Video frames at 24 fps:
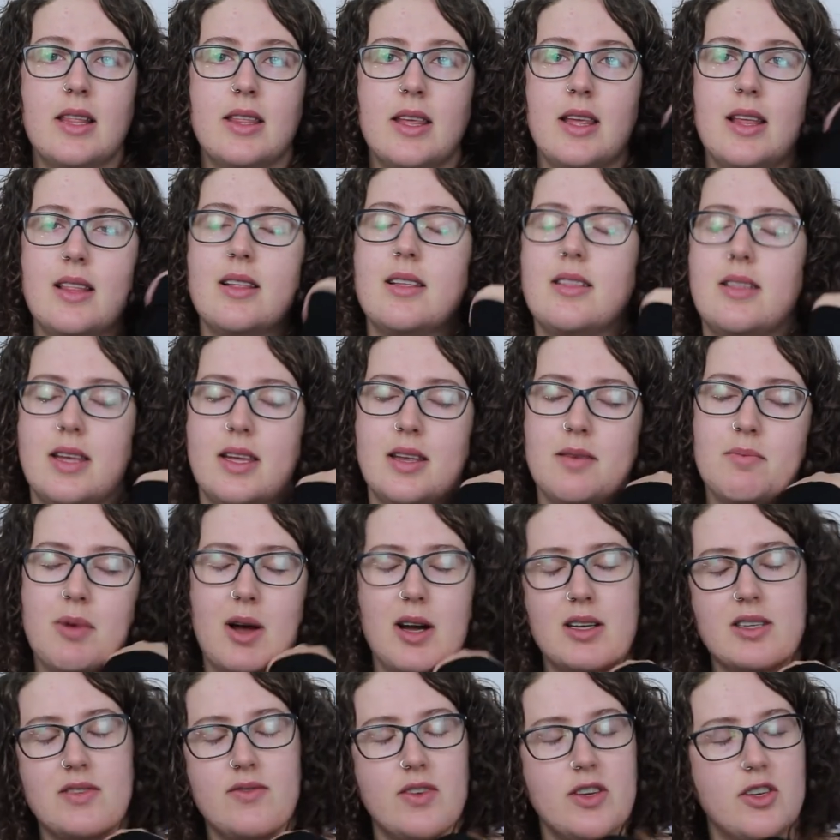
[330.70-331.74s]
the Lillian
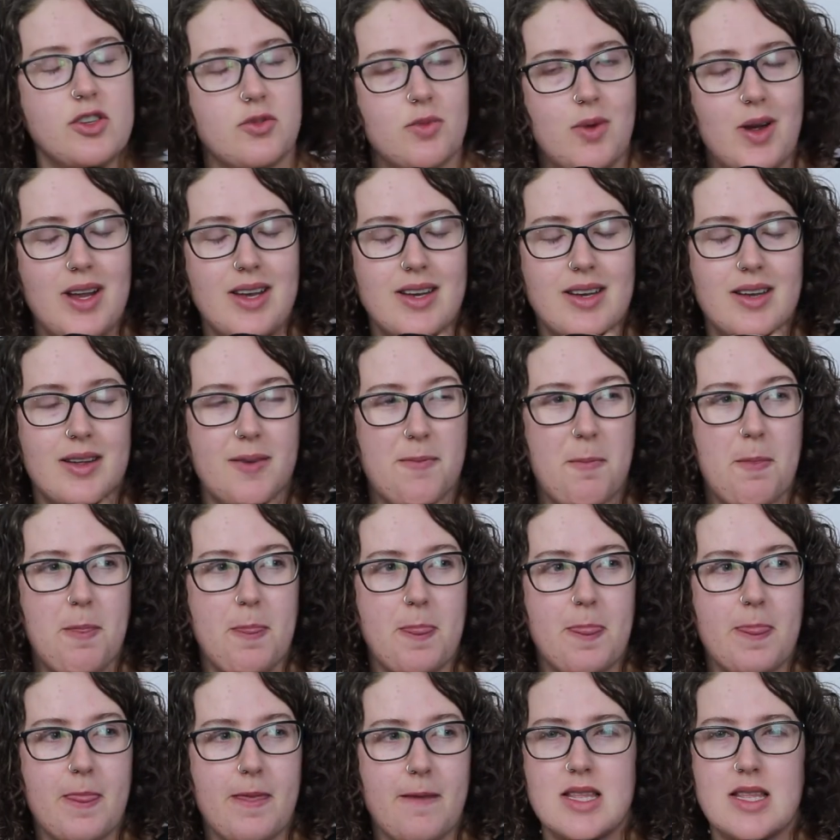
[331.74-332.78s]
Boxfish one.
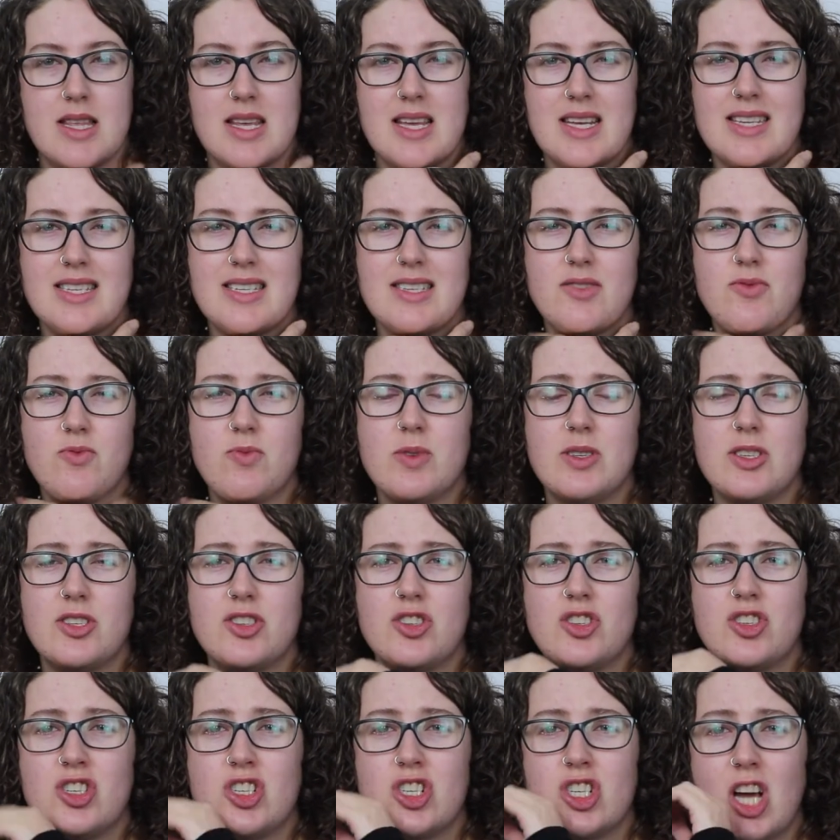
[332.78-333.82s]
This
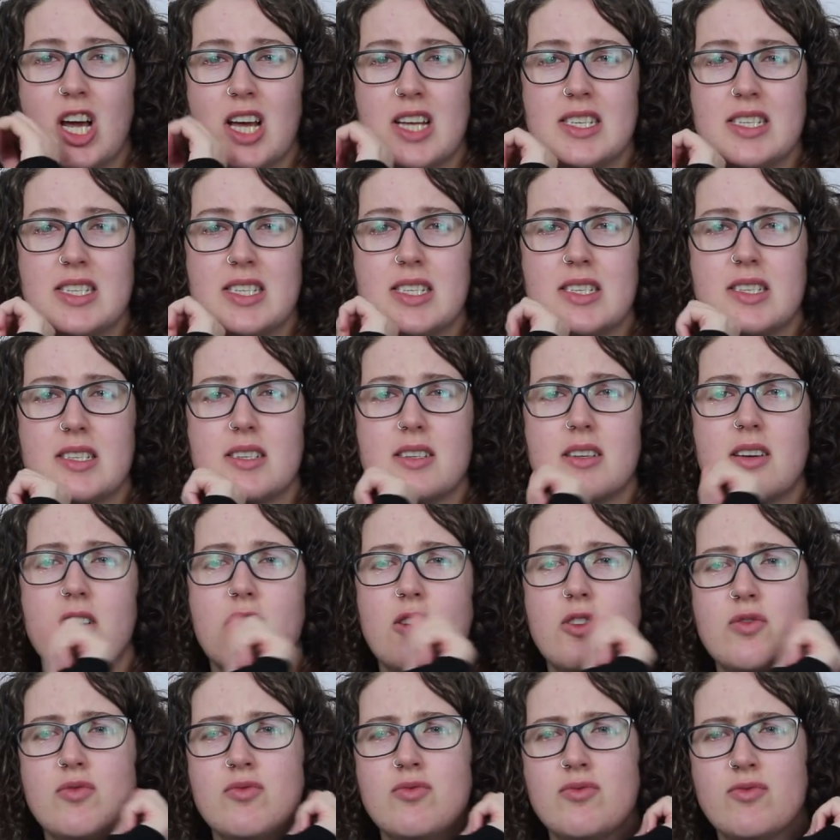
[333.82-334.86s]
was just
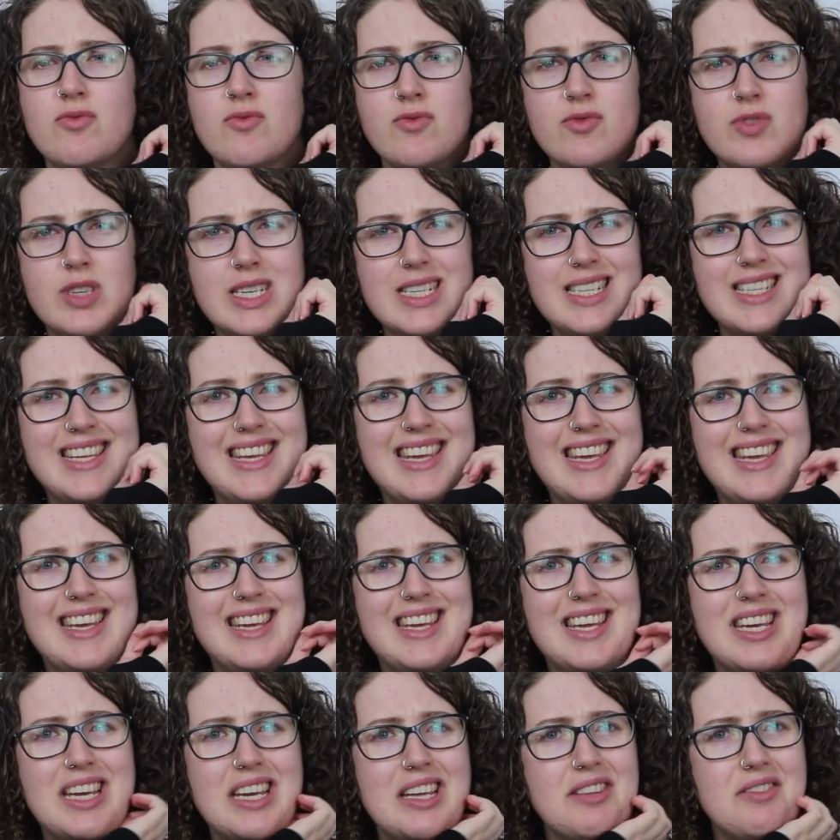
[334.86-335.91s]
a
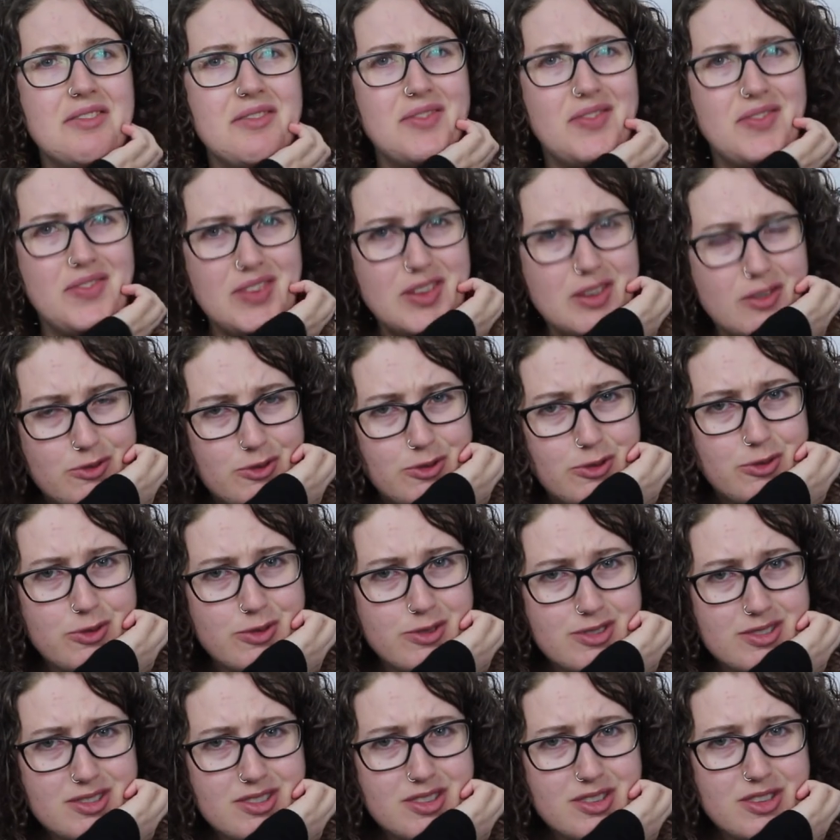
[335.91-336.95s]
really
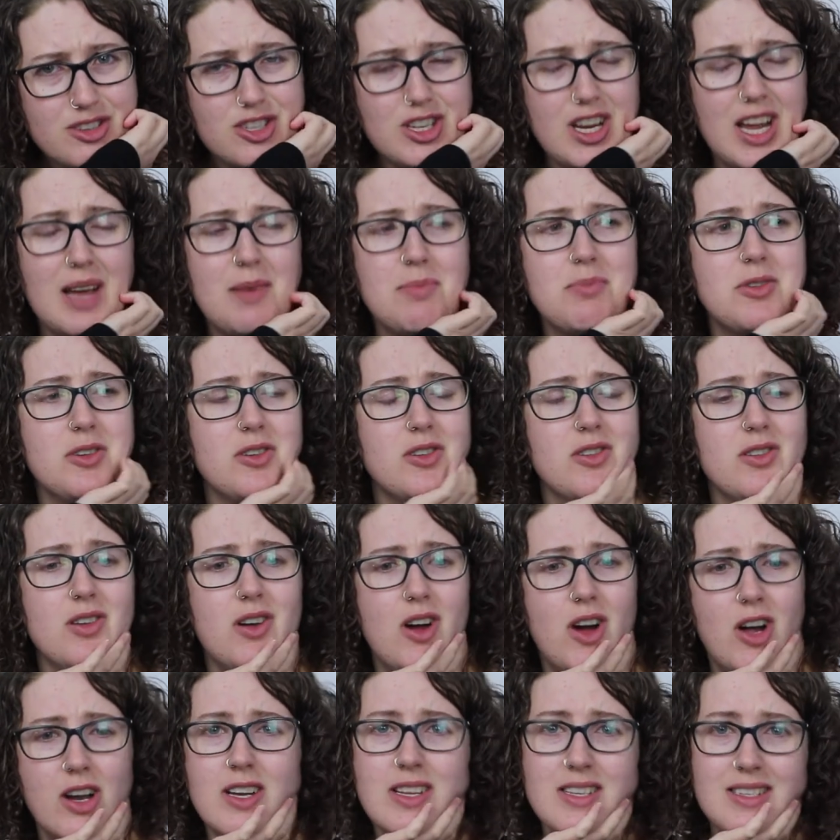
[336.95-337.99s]
confused chapter,
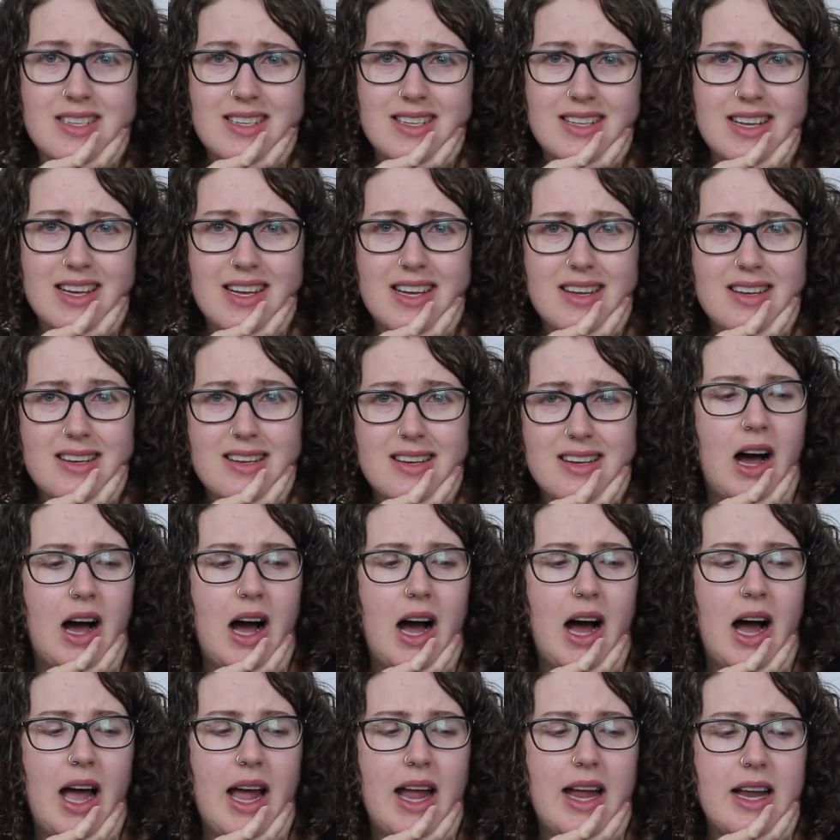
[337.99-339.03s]
honestly.
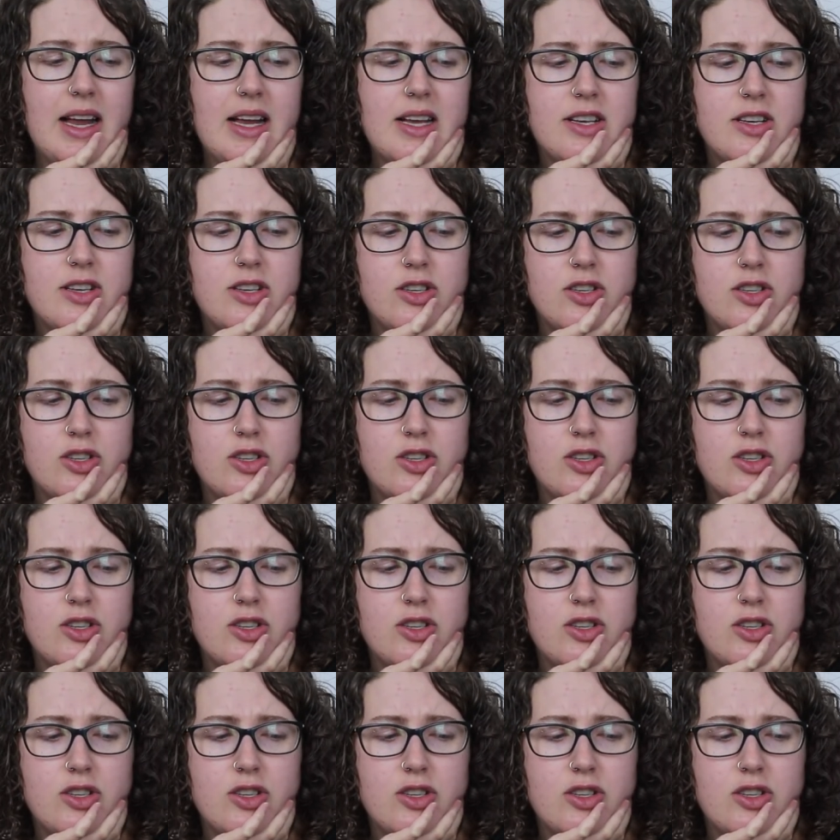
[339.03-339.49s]
I